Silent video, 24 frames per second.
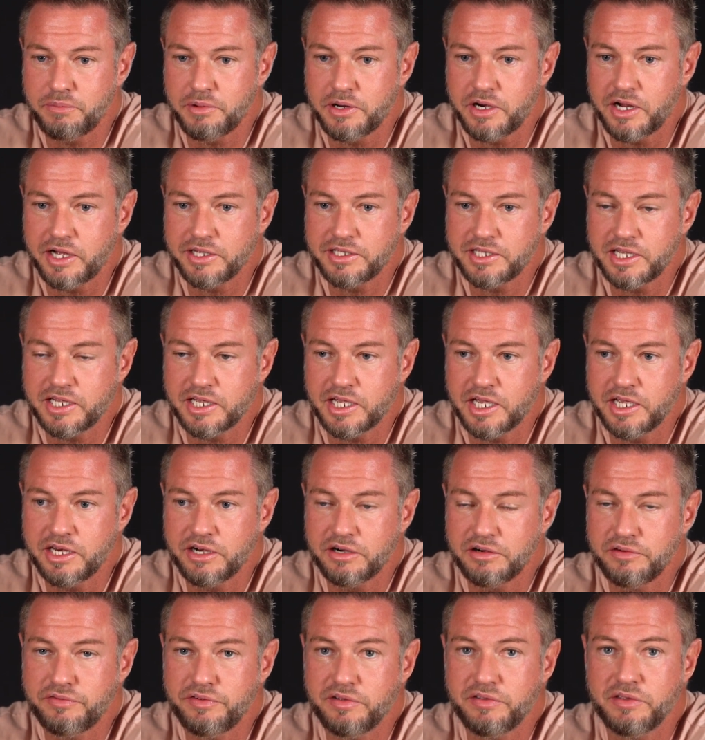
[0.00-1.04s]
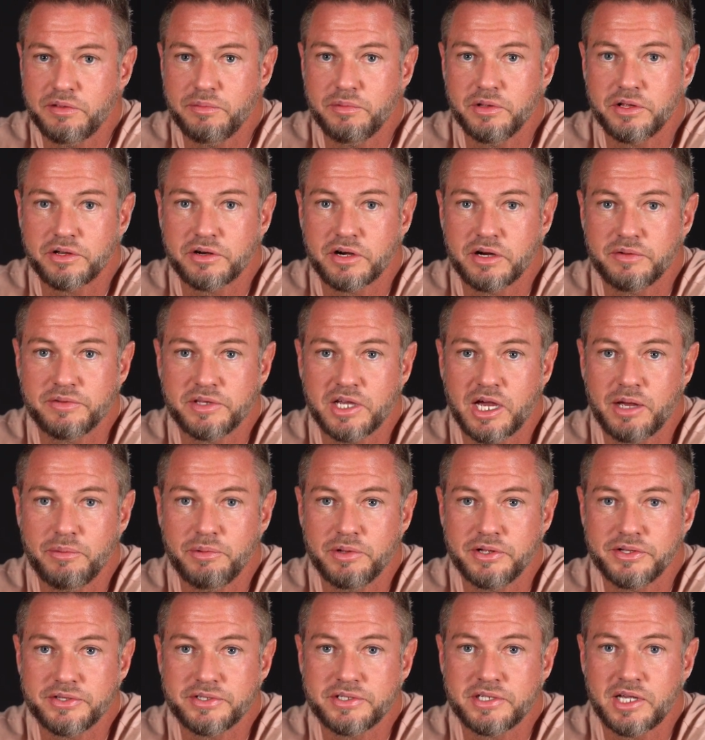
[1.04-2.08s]
but I take 850 milligram
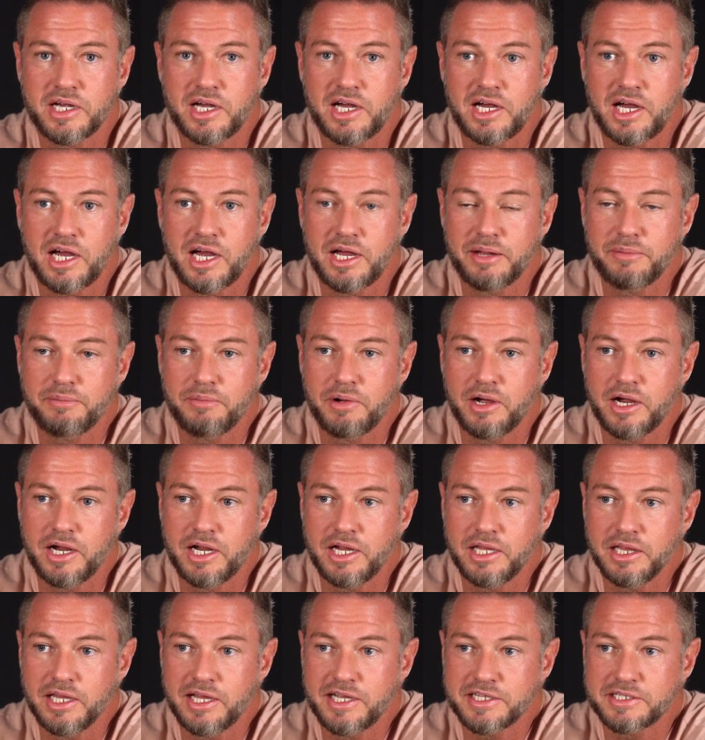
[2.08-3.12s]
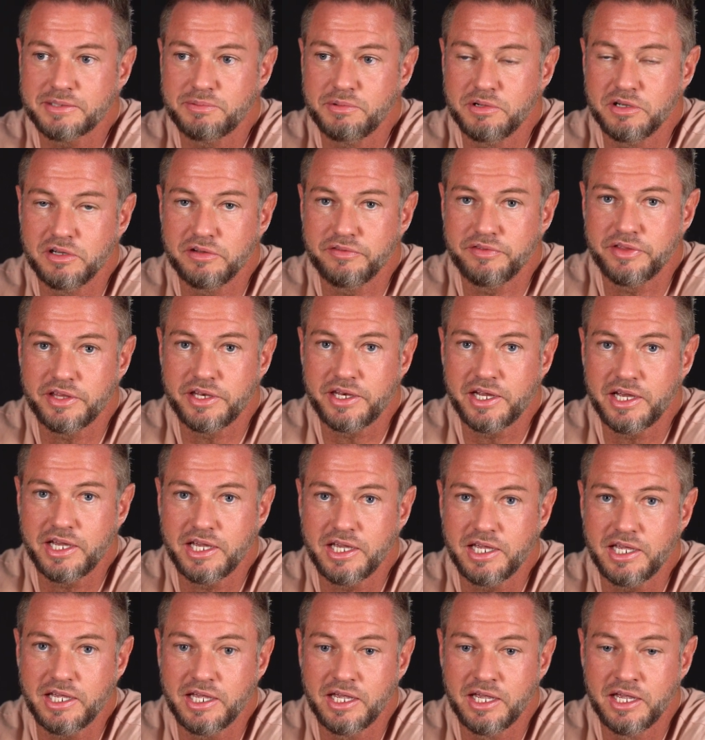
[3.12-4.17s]
tablets at my last meal of the
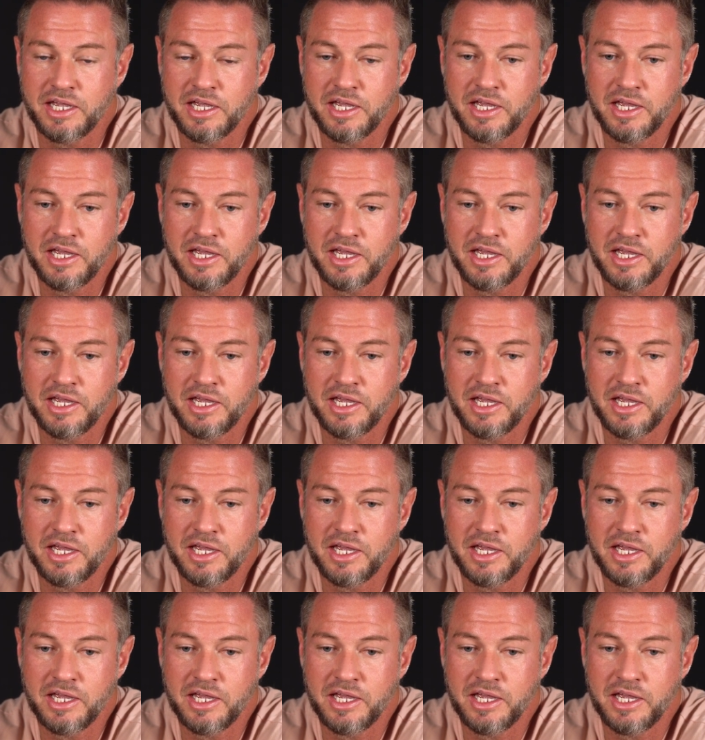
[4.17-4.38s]
day.